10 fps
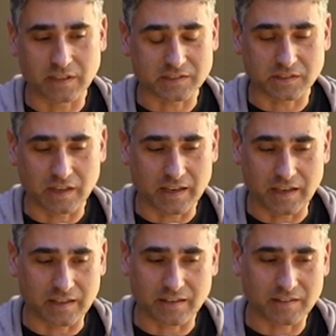that's
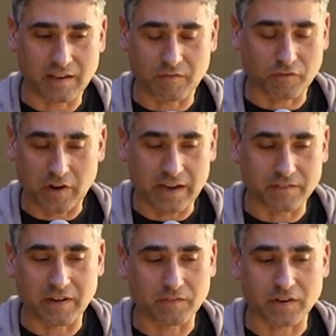like afraid
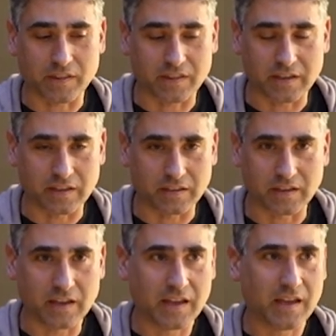of everything